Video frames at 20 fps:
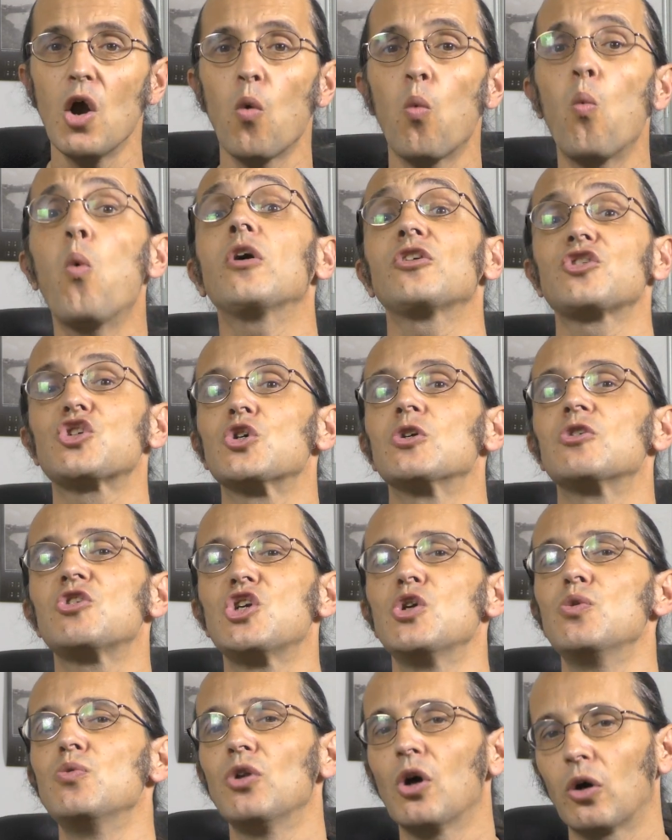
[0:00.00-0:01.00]
What
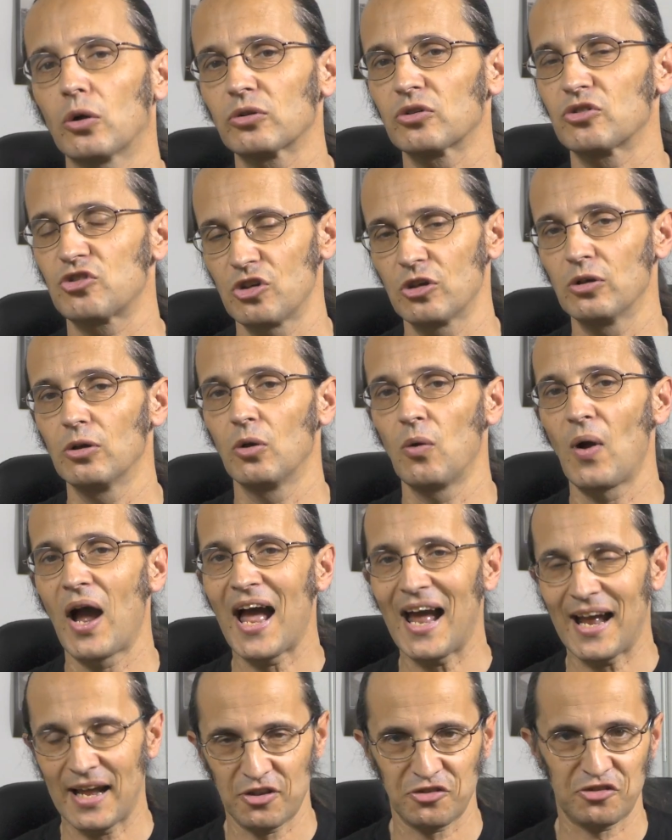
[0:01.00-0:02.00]
should you not do
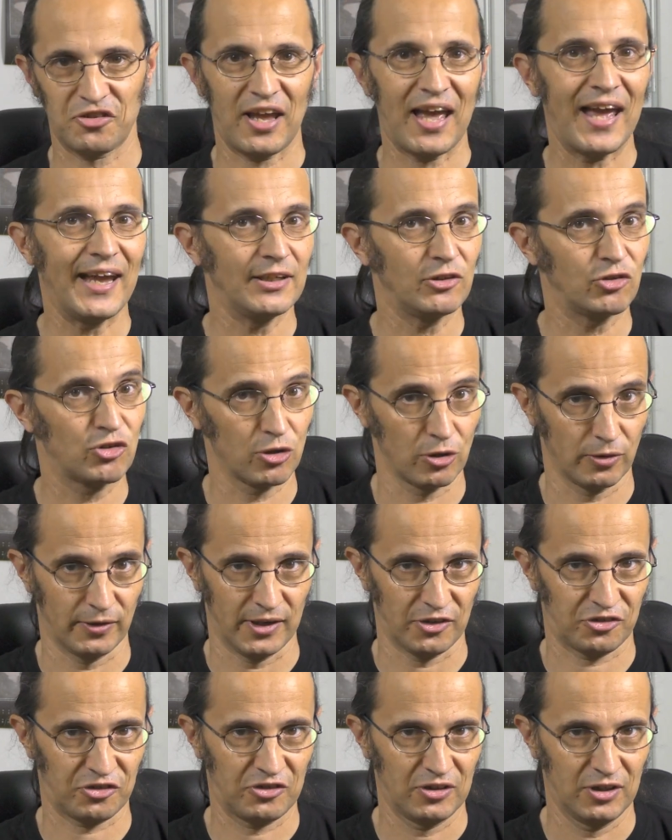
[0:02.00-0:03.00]
as a
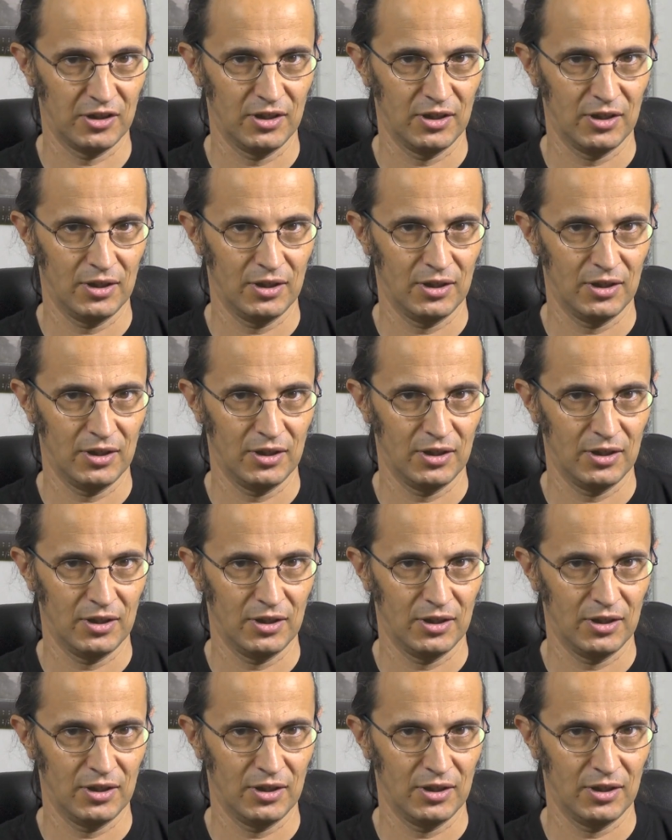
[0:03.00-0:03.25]
tourist?